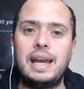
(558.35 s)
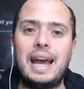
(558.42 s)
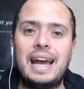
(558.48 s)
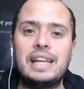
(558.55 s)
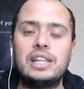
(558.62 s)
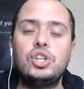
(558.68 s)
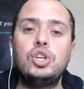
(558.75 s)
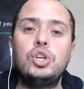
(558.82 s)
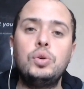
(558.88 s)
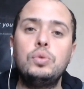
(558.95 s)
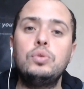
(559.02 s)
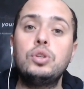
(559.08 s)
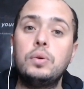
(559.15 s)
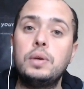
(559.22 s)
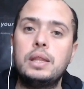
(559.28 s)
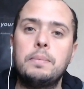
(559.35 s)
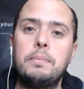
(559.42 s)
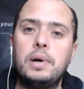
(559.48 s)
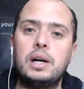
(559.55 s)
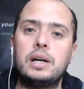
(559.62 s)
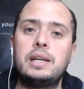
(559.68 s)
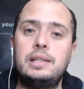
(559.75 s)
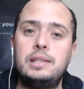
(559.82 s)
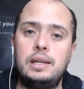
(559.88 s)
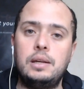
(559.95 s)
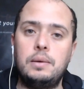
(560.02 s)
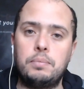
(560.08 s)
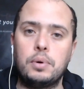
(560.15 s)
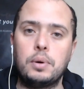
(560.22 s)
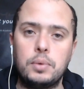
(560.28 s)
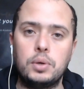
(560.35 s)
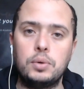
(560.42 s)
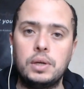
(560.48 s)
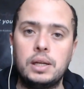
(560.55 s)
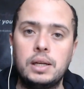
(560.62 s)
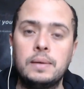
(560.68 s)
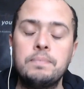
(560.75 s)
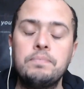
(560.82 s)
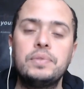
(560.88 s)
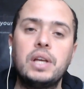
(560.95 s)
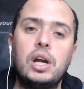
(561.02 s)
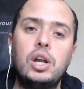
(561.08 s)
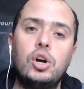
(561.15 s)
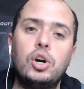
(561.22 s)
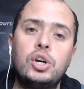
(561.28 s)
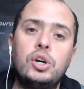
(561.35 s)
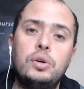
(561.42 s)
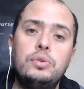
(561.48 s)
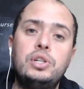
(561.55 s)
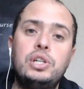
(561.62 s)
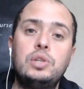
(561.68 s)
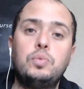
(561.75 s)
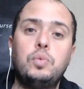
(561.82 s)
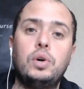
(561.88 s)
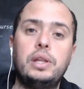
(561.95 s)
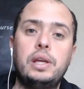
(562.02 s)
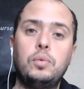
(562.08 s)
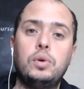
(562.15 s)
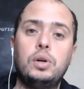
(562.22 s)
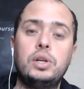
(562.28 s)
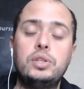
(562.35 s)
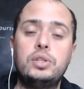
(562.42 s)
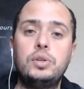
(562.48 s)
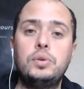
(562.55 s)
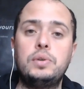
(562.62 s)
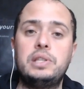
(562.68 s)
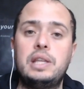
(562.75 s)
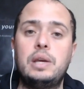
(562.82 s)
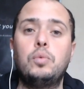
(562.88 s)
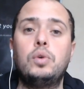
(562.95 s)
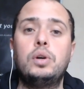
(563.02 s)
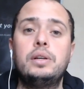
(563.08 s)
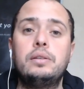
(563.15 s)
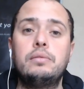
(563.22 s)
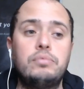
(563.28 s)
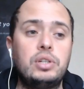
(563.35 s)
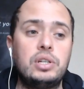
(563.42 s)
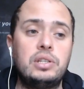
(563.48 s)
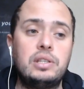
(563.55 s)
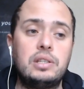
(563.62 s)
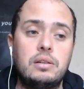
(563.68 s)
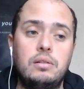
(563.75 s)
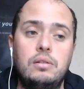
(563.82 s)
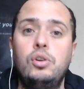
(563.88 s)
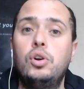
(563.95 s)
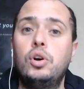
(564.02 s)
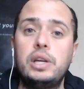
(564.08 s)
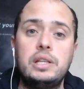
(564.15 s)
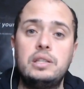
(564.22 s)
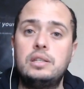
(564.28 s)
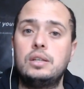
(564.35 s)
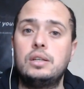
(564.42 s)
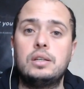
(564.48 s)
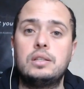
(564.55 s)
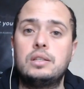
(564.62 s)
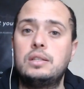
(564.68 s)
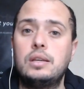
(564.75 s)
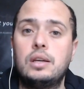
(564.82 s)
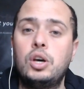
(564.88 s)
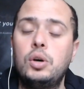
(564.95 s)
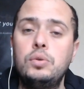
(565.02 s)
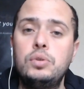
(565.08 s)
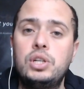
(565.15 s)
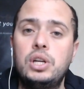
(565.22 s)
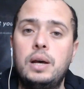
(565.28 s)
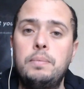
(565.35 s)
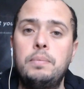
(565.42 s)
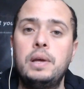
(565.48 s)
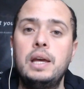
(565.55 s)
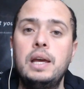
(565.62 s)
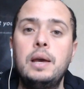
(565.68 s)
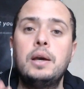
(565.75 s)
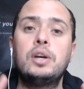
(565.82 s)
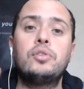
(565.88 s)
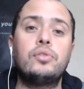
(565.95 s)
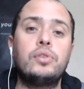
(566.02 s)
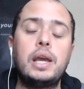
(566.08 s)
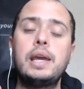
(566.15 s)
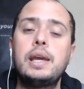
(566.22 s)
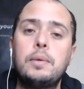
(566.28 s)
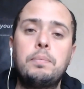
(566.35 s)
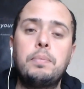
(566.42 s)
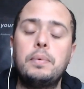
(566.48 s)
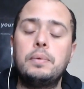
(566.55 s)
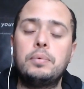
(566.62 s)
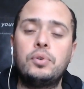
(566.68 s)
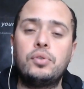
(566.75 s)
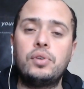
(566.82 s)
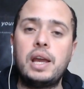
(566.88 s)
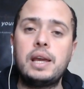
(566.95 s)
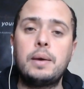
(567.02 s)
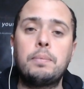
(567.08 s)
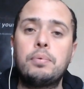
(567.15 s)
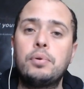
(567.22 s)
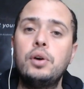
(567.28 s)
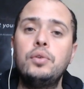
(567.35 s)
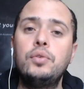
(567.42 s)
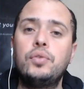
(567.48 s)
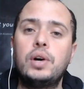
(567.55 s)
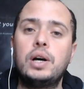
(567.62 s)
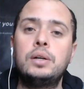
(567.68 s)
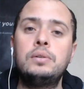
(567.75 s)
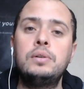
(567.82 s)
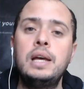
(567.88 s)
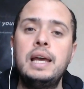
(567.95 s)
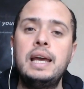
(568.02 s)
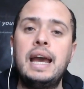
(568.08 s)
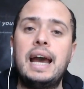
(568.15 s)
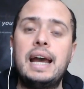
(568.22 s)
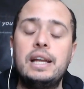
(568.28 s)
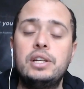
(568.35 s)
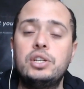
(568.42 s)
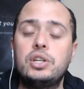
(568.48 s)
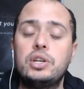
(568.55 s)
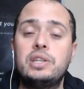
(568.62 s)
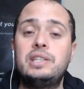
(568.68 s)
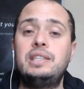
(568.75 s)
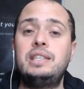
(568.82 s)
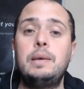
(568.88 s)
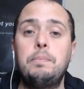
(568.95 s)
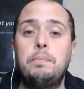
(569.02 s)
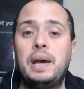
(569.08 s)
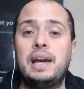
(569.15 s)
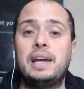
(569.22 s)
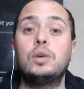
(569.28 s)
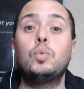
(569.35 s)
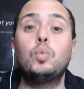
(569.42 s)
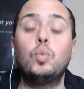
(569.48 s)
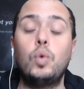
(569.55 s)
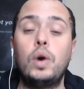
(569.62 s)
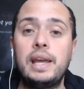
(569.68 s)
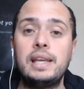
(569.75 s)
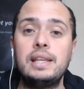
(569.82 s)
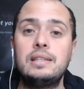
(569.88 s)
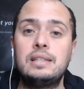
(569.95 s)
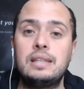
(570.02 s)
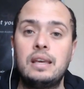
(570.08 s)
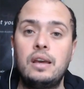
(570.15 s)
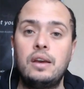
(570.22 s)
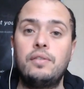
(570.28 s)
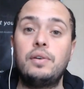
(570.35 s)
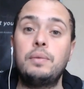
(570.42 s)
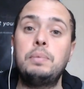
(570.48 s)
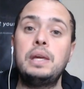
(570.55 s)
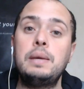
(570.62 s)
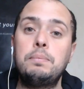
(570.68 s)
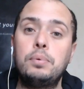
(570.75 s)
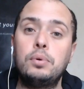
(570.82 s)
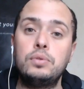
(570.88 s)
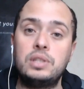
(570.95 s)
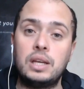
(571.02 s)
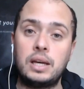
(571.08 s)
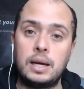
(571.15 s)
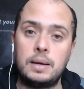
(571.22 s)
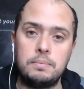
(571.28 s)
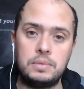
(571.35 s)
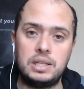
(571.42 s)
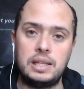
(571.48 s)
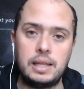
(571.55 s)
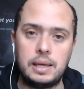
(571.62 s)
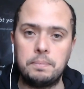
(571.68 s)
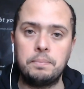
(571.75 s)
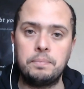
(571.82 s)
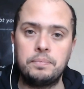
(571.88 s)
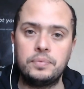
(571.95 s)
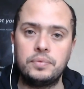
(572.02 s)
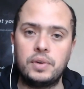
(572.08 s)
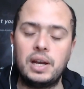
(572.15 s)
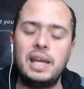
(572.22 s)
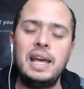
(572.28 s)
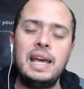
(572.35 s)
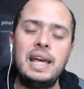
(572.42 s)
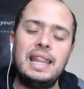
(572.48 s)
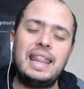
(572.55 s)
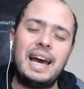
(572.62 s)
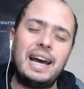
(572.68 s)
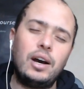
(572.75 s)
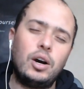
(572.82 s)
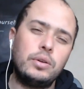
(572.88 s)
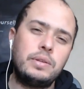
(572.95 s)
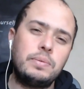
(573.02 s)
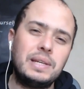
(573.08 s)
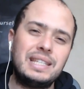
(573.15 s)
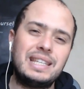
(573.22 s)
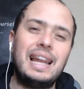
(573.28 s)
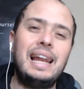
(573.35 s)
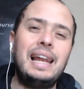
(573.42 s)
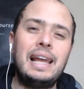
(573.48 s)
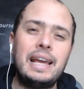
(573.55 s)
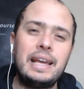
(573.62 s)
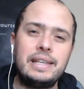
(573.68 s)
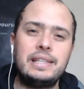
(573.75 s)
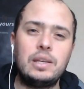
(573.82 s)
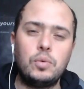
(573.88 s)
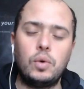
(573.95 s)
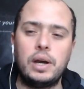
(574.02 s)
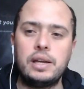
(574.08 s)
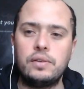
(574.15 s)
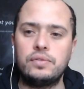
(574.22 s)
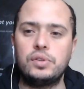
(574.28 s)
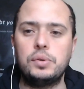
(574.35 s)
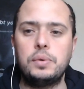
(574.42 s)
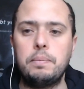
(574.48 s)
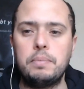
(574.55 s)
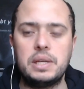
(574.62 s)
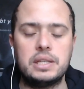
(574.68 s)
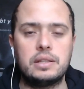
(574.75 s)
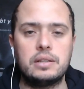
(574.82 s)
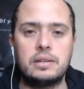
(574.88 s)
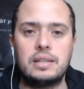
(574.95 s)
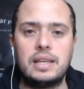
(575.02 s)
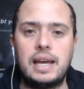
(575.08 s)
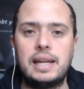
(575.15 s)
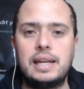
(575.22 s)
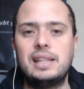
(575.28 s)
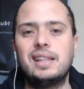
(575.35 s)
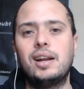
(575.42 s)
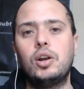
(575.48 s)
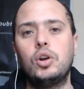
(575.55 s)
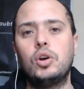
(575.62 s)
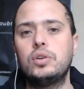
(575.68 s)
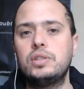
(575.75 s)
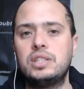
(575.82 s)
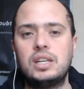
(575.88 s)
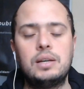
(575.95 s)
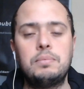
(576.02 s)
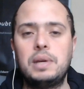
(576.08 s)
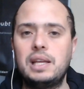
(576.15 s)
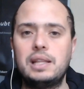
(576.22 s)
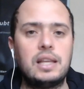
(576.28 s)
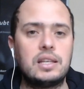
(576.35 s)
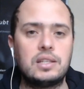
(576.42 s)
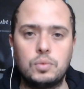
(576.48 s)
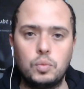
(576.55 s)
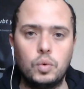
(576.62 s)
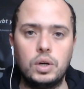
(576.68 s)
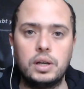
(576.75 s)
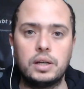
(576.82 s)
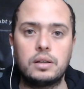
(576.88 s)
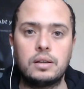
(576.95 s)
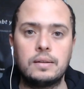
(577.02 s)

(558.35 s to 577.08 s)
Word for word: And you doing the marketing and promoting. A lot of coaches, what they want to do is they want to just log into to Coach Up, create a create a profile, and just sit back and wait for people to come to them. Right? That ultimately is a lazy way of doing business, and in the long term, it doesn't work.